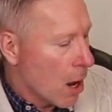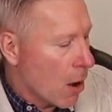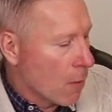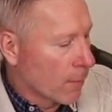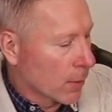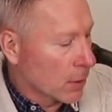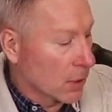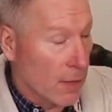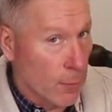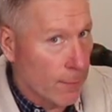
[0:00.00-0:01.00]
overt
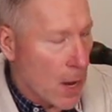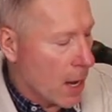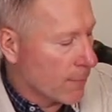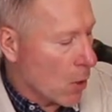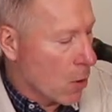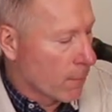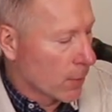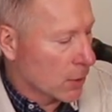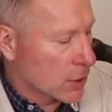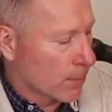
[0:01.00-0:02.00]
level 5
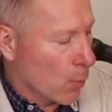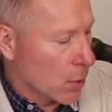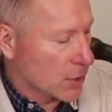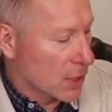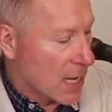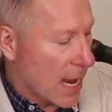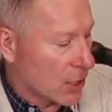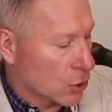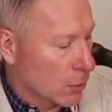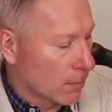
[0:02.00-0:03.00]
overt support to
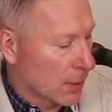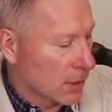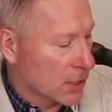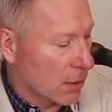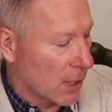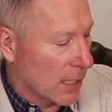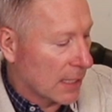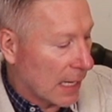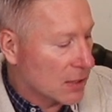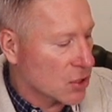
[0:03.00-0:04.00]
national military
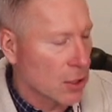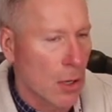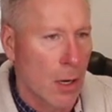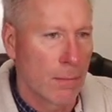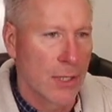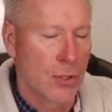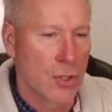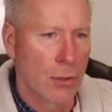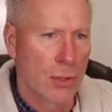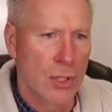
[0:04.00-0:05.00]
against an armed
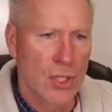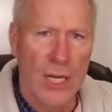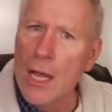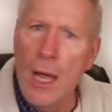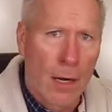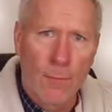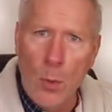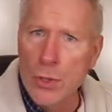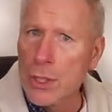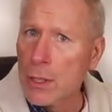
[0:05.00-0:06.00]
insurgency
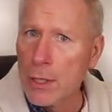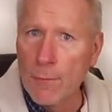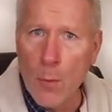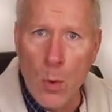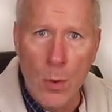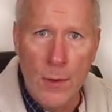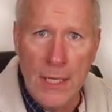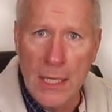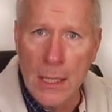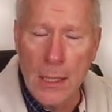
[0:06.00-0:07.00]
unfortunately for
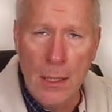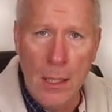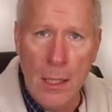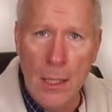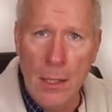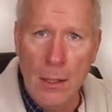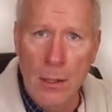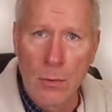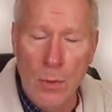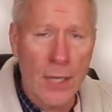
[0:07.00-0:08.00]
the uh,
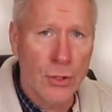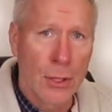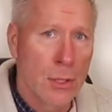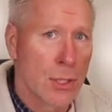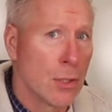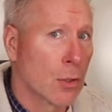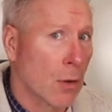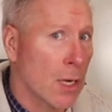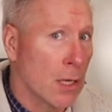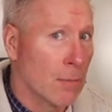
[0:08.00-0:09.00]
russians the
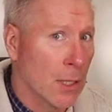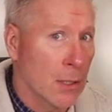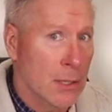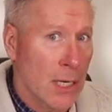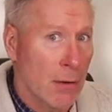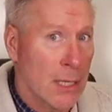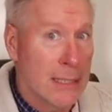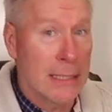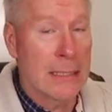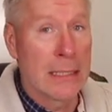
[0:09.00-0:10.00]
ukrainian military
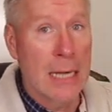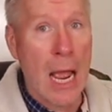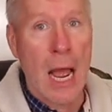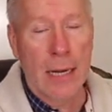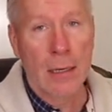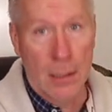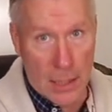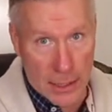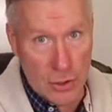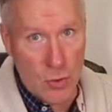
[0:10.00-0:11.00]
did not
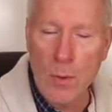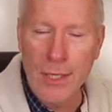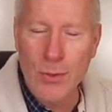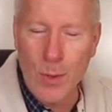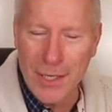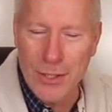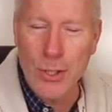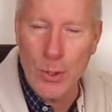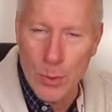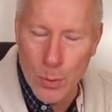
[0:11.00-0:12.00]
unlike in
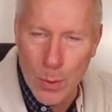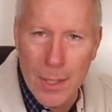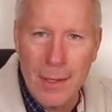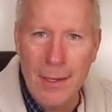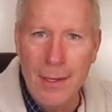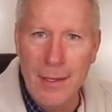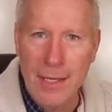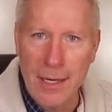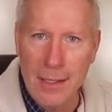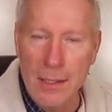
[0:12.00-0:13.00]
2022
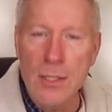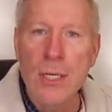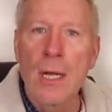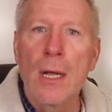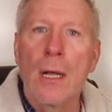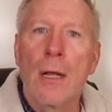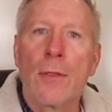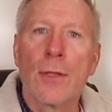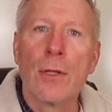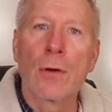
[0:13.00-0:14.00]
that is
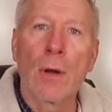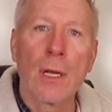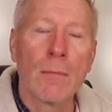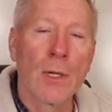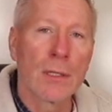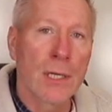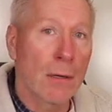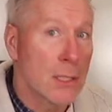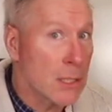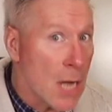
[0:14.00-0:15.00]
the Ukrainian
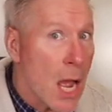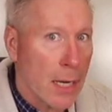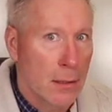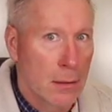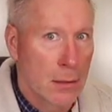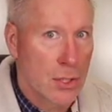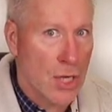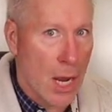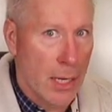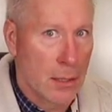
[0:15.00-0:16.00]
military did not
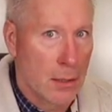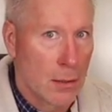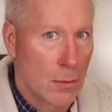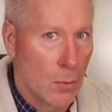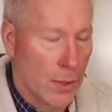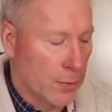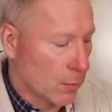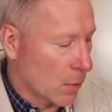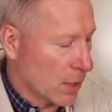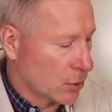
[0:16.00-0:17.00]
side with the
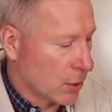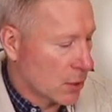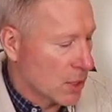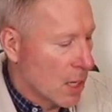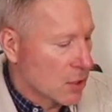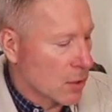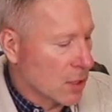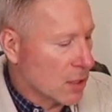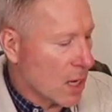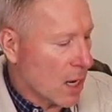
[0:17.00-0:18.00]
Russians. So
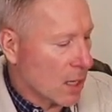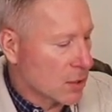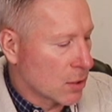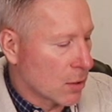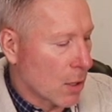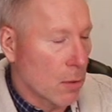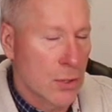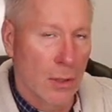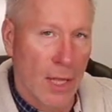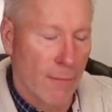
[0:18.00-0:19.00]
then they had to go
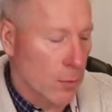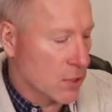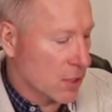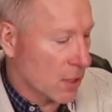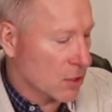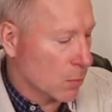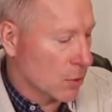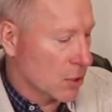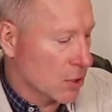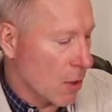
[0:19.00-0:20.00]
to level six,
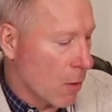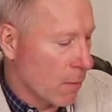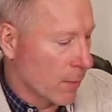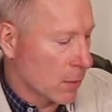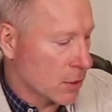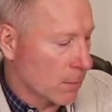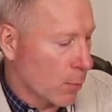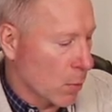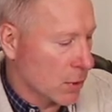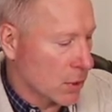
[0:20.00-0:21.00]
which is overt
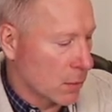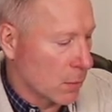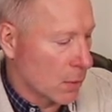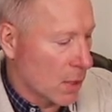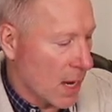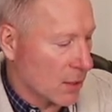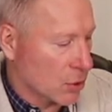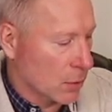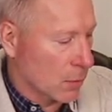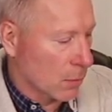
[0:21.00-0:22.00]
support to
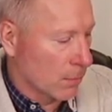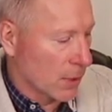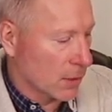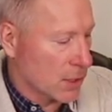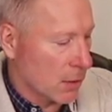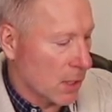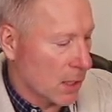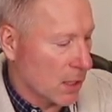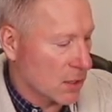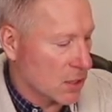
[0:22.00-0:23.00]
national military
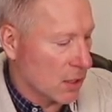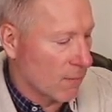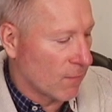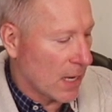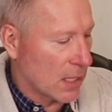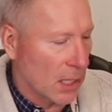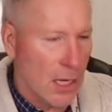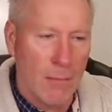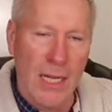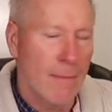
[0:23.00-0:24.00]
against an invading
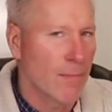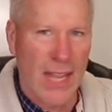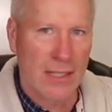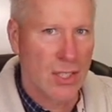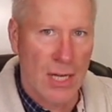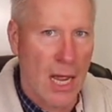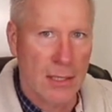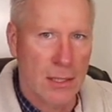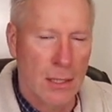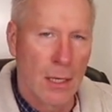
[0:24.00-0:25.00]
enemy. That's
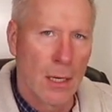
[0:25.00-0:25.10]
not